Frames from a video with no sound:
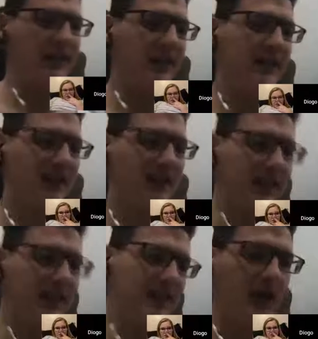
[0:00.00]
let's see
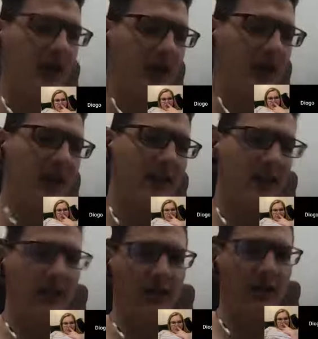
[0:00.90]
what you got. Let's see
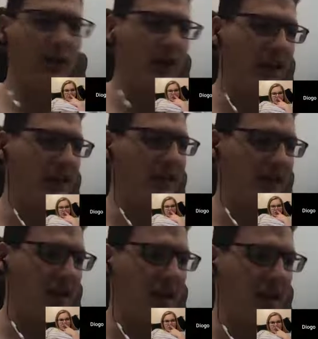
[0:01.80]
what you got to say
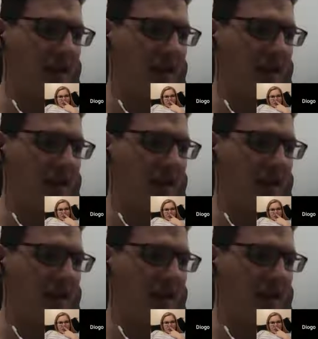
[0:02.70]
on